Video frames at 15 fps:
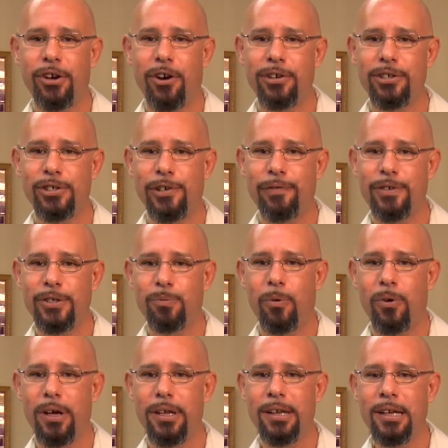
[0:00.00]
Hard Surface
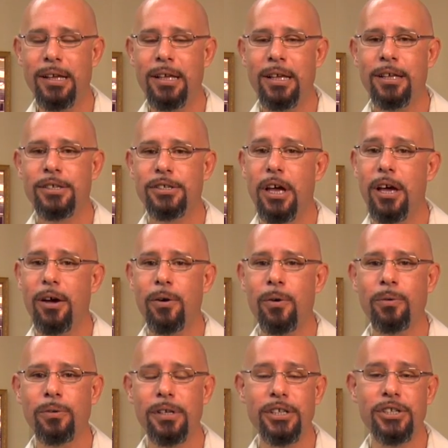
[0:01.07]
1.
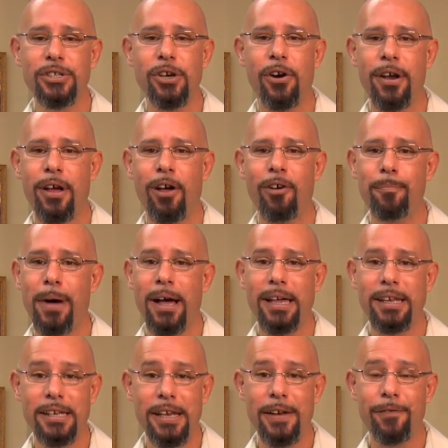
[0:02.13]
So let's start off by
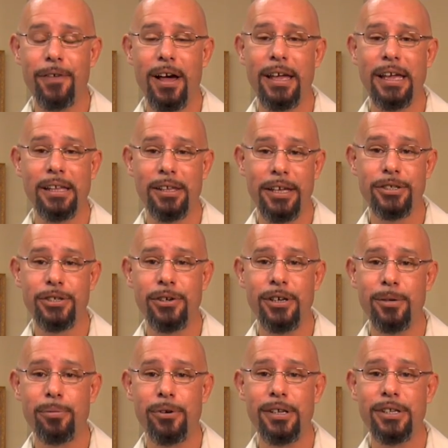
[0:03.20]
identifying
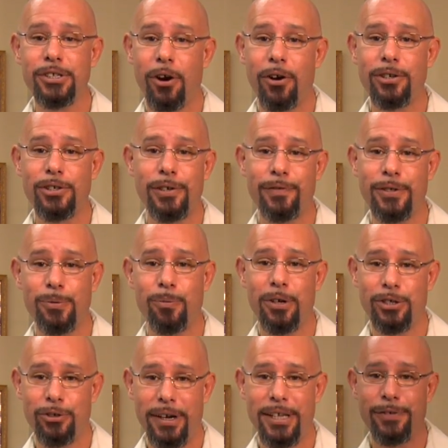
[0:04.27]
LaserMPrints Hard Surface
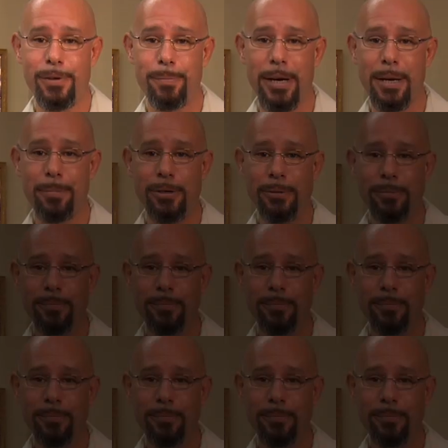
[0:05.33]
1 transfer paper.